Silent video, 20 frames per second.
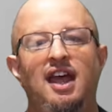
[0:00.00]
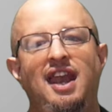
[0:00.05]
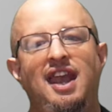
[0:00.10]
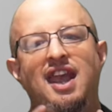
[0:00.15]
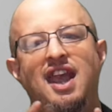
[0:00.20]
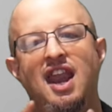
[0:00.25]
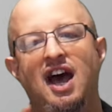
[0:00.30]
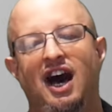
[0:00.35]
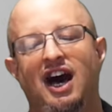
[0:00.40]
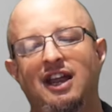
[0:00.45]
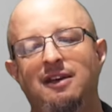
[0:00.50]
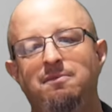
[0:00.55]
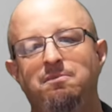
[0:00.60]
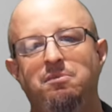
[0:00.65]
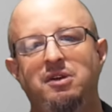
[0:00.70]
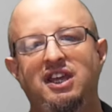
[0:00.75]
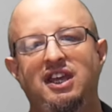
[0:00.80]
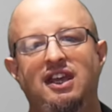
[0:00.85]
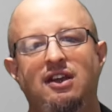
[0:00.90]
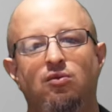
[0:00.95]
not
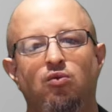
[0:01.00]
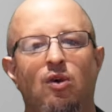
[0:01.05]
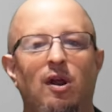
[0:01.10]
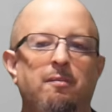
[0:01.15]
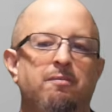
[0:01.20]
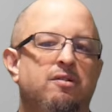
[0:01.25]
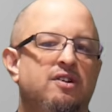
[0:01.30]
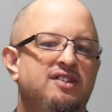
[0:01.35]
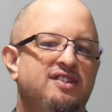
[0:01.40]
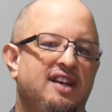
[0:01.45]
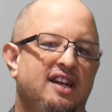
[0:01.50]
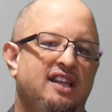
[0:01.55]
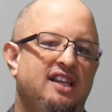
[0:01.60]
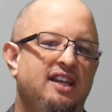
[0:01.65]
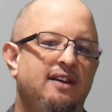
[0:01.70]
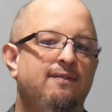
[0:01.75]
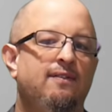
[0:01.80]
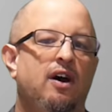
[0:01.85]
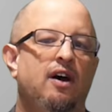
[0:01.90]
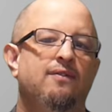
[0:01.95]
being
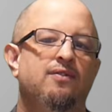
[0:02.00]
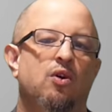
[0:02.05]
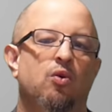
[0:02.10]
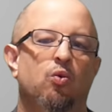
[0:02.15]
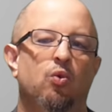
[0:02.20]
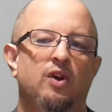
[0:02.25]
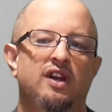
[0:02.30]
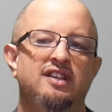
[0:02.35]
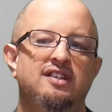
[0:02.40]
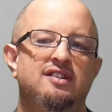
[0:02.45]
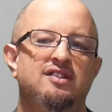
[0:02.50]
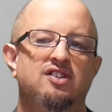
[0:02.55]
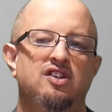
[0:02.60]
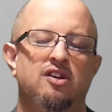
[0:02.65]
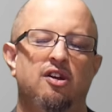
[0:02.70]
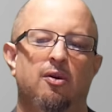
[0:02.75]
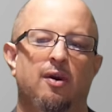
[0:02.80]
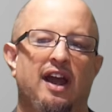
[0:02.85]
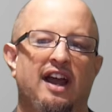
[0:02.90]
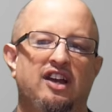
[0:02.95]
representative of the risks
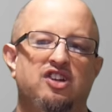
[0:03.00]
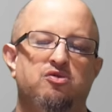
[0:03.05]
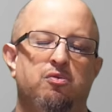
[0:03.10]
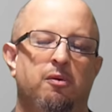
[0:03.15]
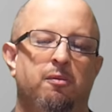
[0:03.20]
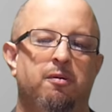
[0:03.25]
to your actual